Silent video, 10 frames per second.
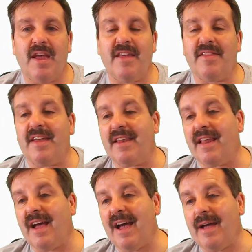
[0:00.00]
And
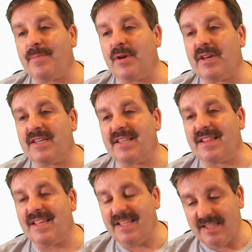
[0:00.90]
then I'm going to
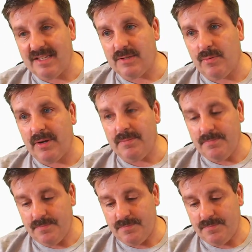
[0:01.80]
delete this one.